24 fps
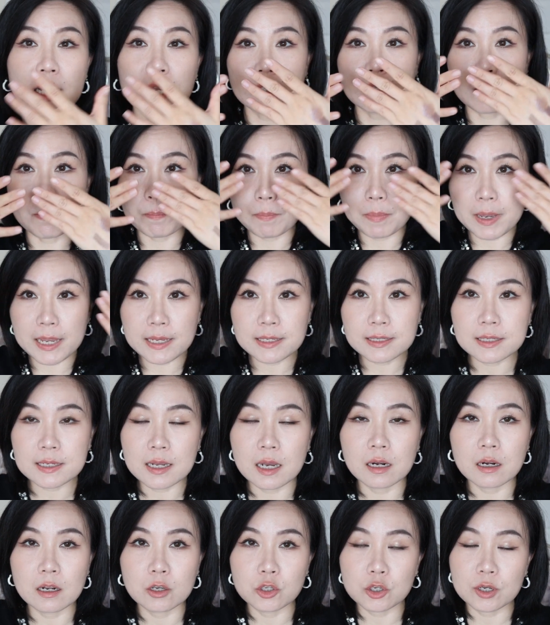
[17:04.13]
it as a base
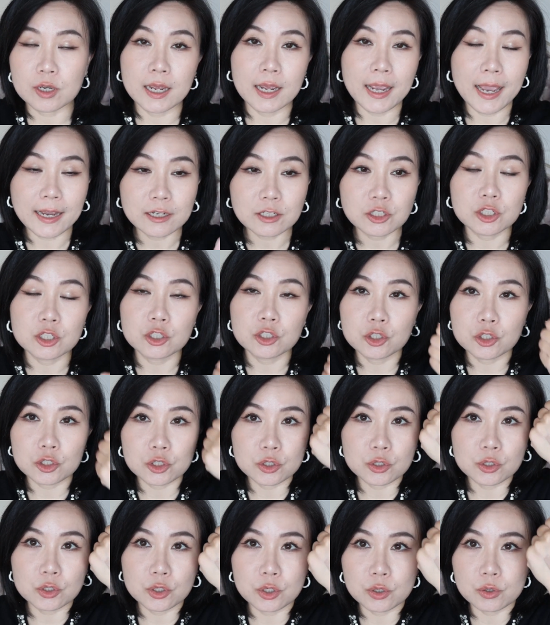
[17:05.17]
color. You can actually just
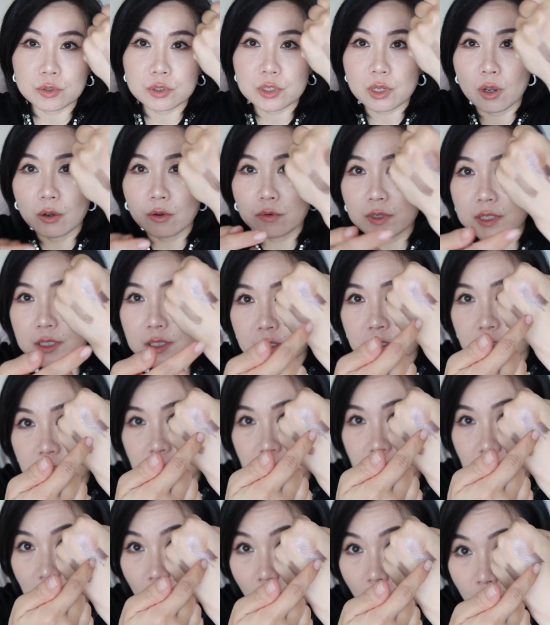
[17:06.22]
use on its
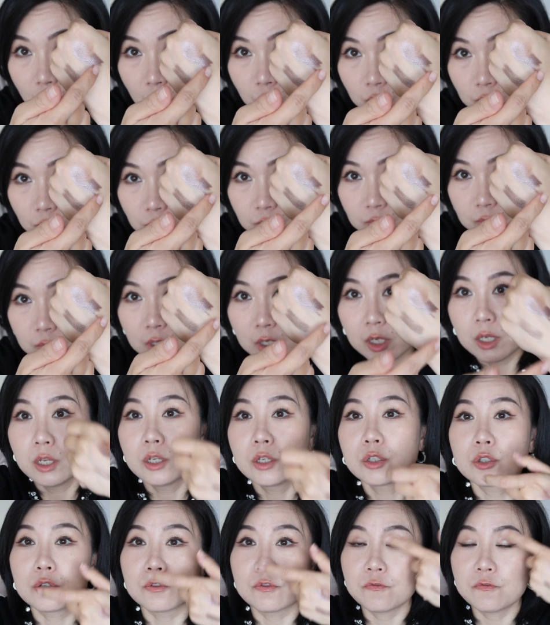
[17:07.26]
own
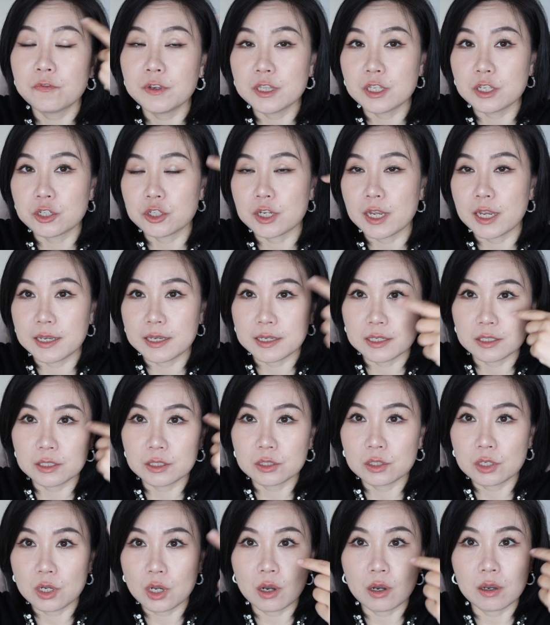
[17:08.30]
to finish an
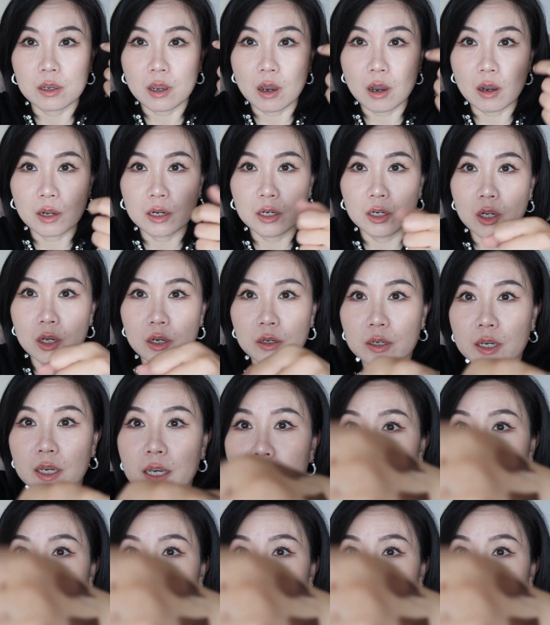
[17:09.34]
entire eye look.